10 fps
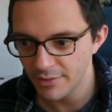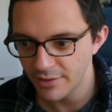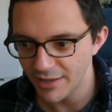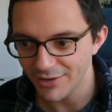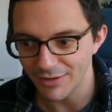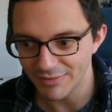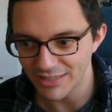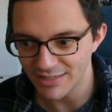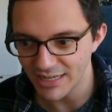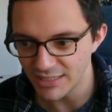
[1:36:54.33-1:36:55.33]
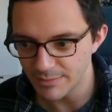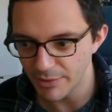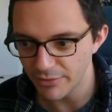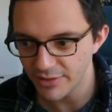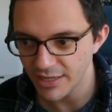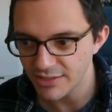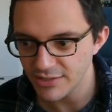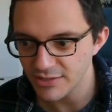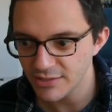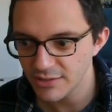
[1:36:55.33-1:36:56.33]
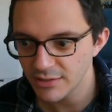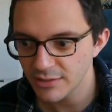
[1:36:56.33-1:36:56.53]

It kind of contains both cases,